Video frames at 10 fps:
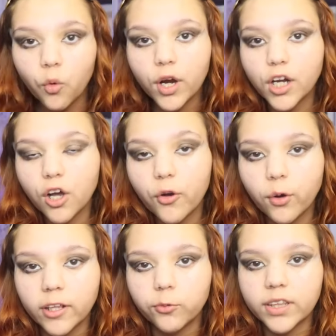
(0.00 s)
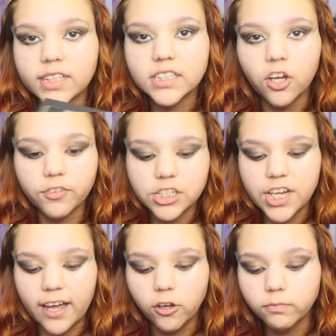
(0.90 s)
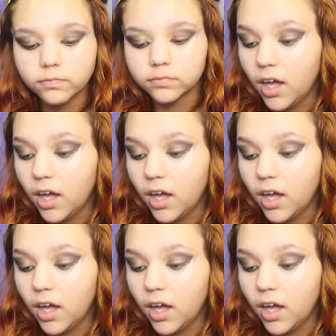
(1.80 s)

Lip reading: We're gonna go in with the silver shadow,